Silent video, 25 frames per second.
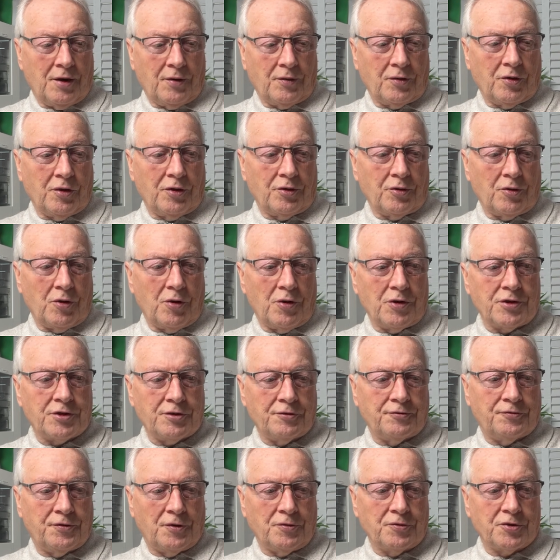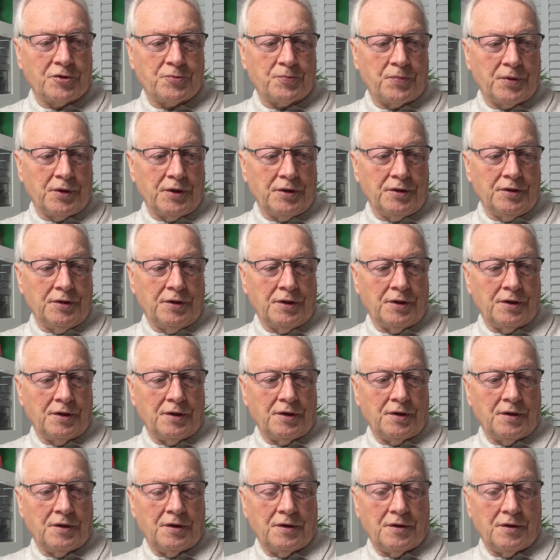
and I'm going to go into full speed.